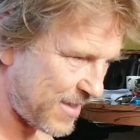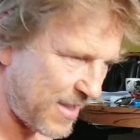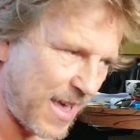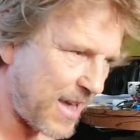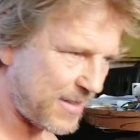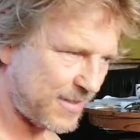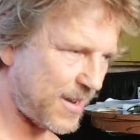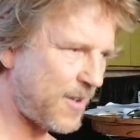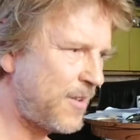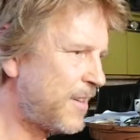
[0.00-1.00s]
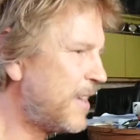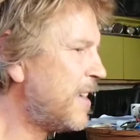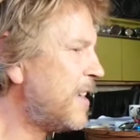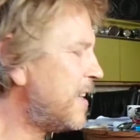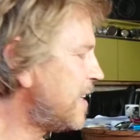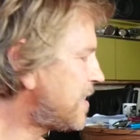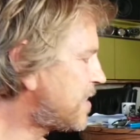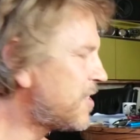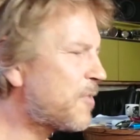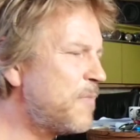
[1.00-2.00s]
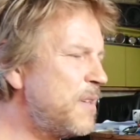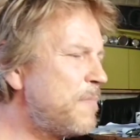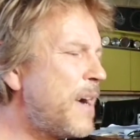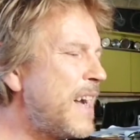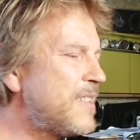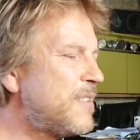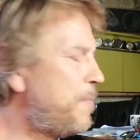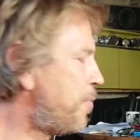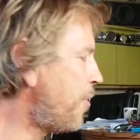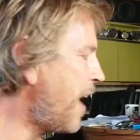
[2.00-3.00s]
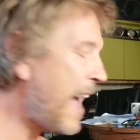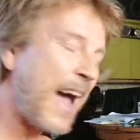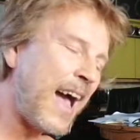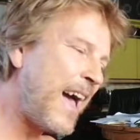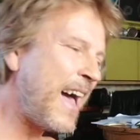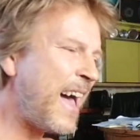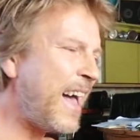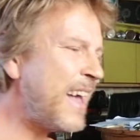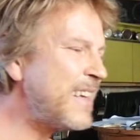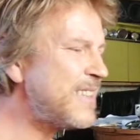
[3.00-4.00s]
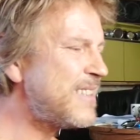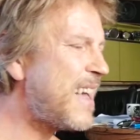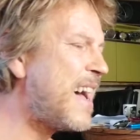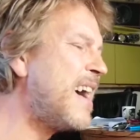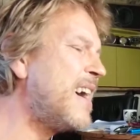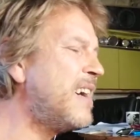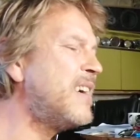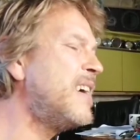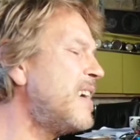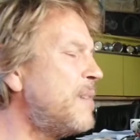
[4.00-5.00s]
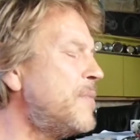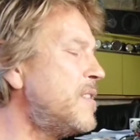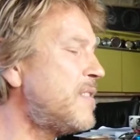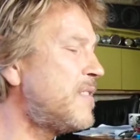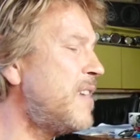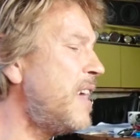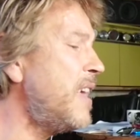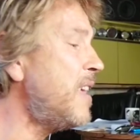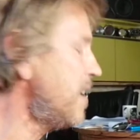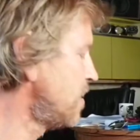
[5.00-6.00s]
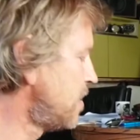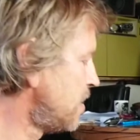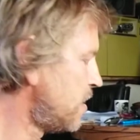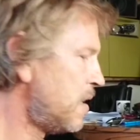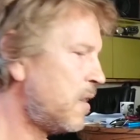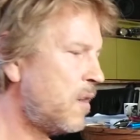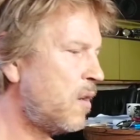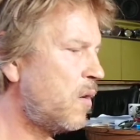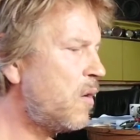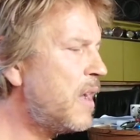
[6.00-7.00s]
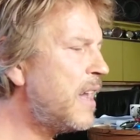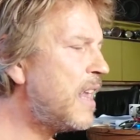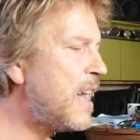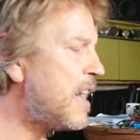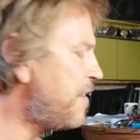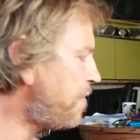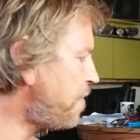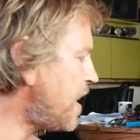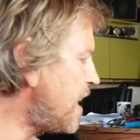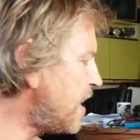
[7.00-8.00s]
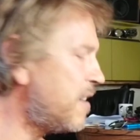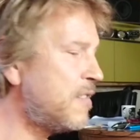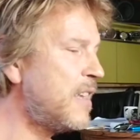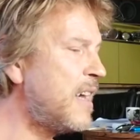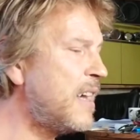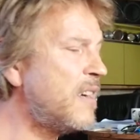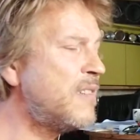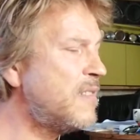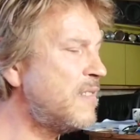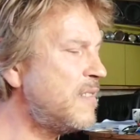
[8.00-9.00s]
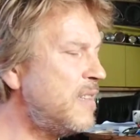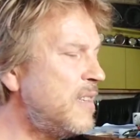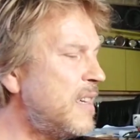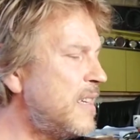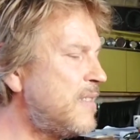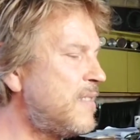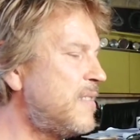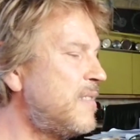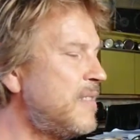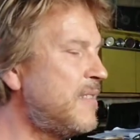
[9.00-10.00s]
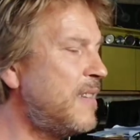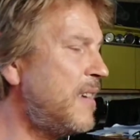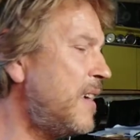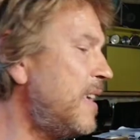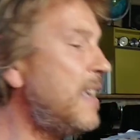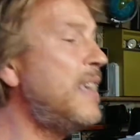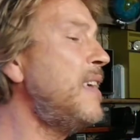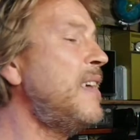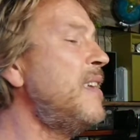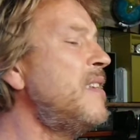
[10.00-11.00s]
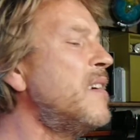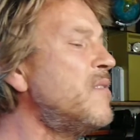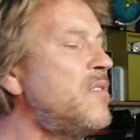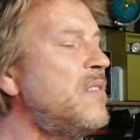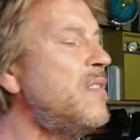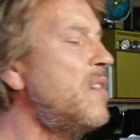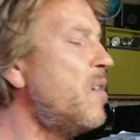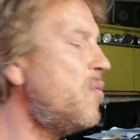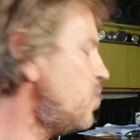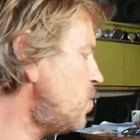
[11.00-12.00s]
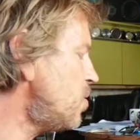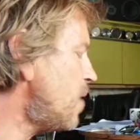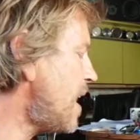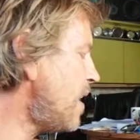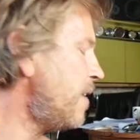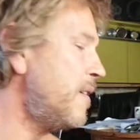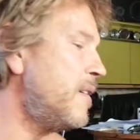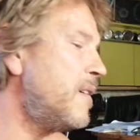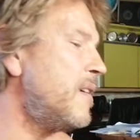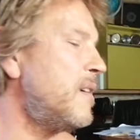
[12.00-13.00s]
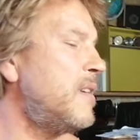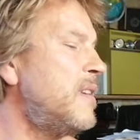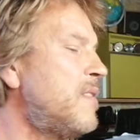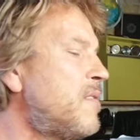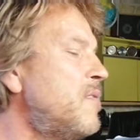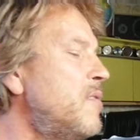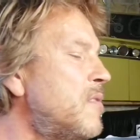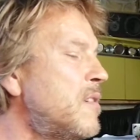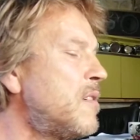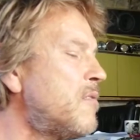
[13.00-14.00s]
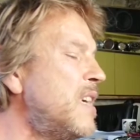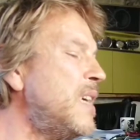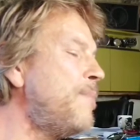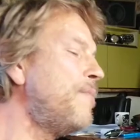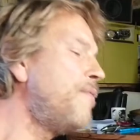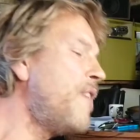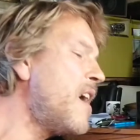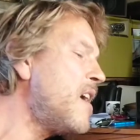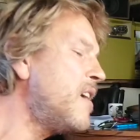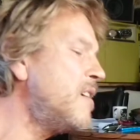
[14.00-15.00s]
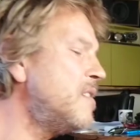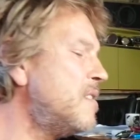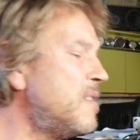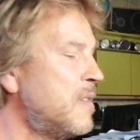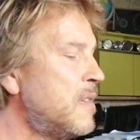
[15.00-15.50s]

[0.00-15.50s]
yeah, so it took me by surprise, I must say, when I found out yesterday. Don't you know I heard it through the grapevine?